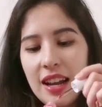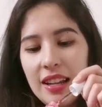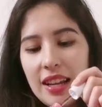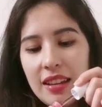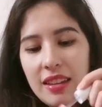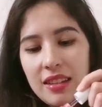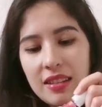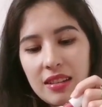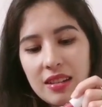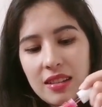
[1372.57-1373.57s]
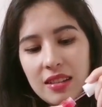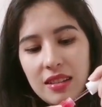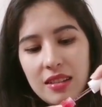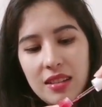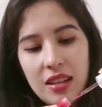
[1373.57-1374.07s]
I like this
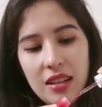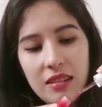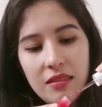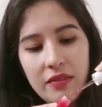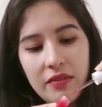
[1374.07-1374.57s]
consistency.